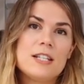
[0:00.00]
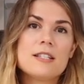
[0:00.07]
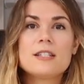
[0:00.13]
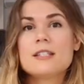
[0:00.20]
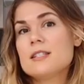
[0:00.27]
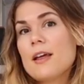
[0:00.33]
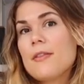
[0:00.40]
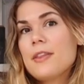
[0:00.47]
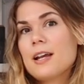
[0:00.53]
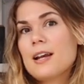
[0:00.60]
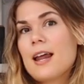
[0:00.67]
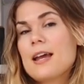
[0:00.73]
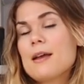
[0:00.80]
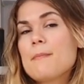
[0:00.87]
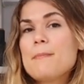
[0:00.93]
Something
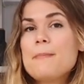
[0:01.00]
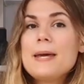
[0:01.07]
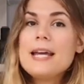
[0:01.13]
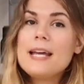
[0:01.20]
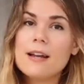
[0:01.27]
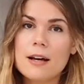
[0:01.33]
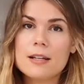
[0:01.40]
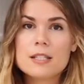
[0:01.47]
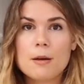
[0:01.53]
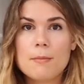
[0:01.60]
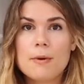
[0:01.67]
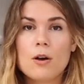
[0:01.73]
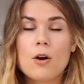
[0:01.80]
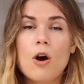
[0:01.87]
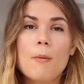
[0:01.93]
like peanuts can
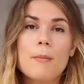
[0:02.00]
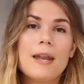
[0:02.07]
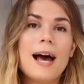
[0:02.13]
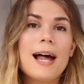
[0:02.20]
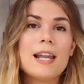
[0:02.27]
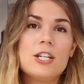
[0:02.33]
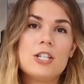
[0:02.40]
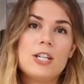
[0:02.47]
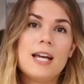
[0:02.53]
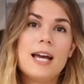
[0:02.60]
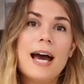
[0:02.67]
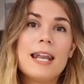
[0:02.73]
be a common allergy,